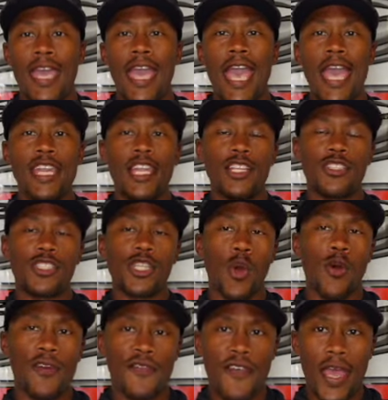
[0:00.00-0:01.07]
And it's
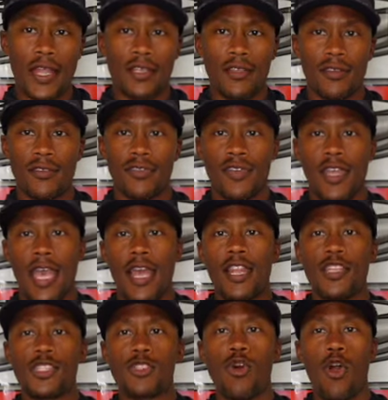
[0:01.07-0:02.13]
so effective and
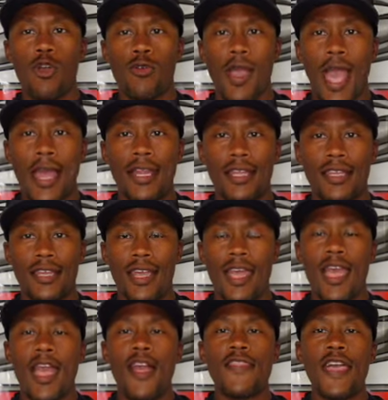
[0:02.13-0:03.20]
it's so erratic
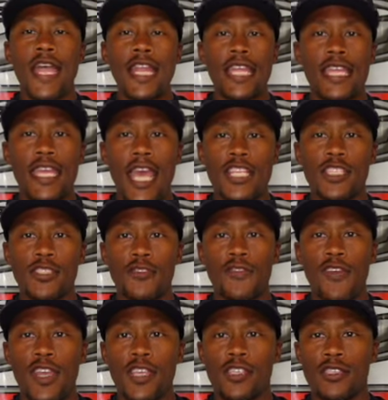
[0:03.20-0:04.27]
that it catches
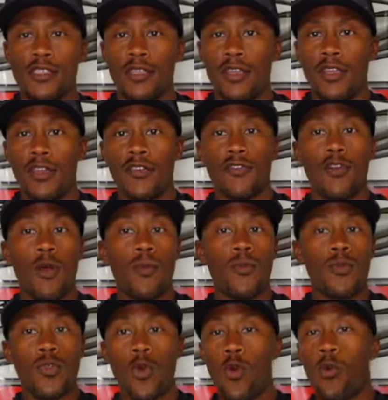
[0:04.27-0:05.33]
fish from
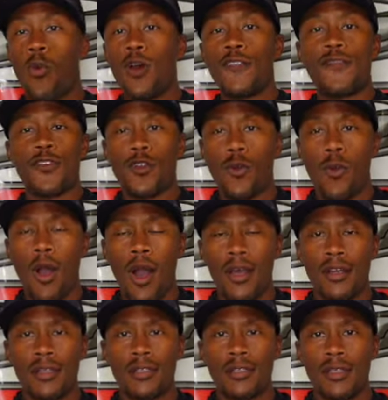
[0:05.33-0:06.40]
1 foot of
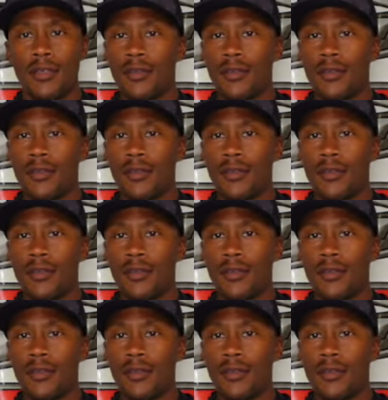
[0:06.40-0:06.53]
water